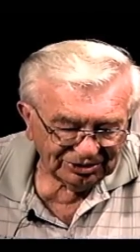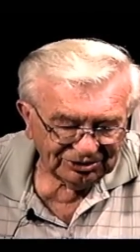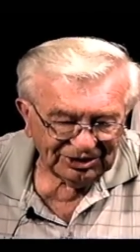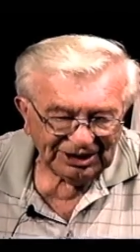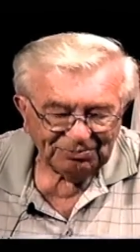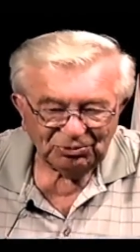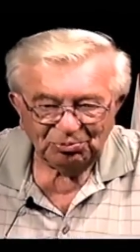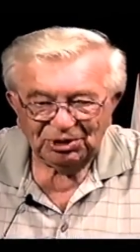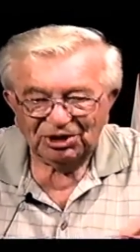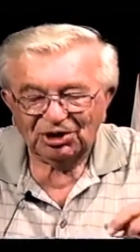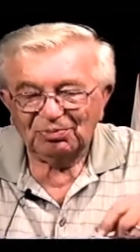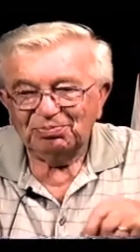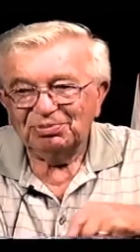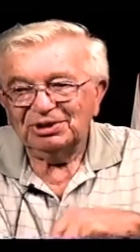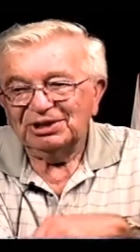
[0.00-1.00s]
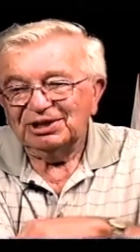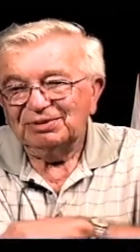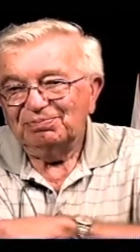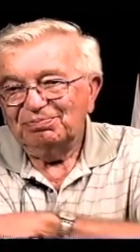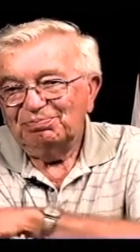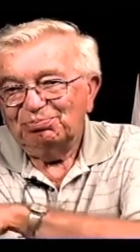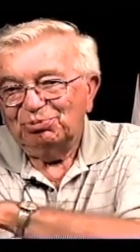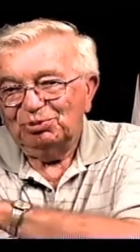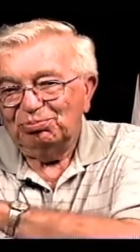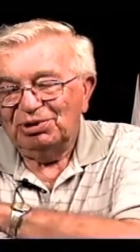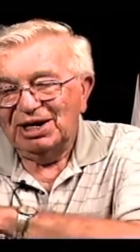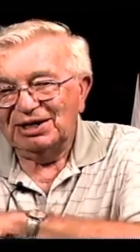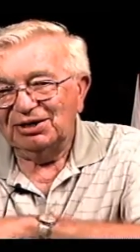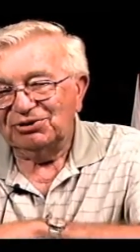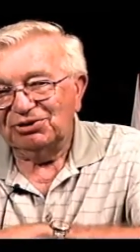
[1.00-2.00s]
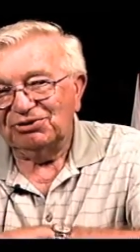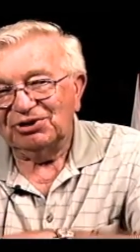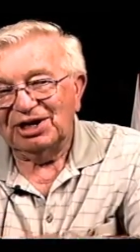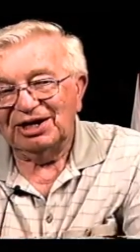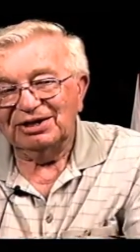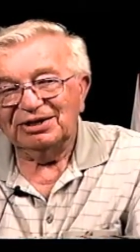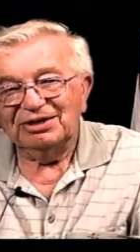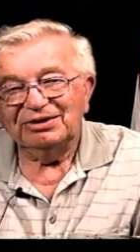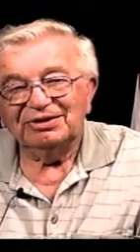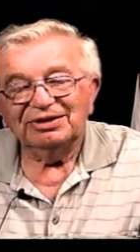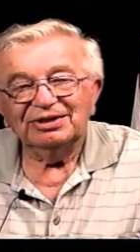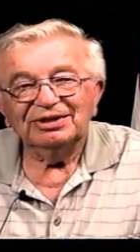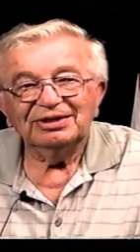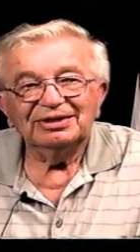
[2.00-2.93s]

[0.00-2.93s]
taped me up, and he put bandages on there, and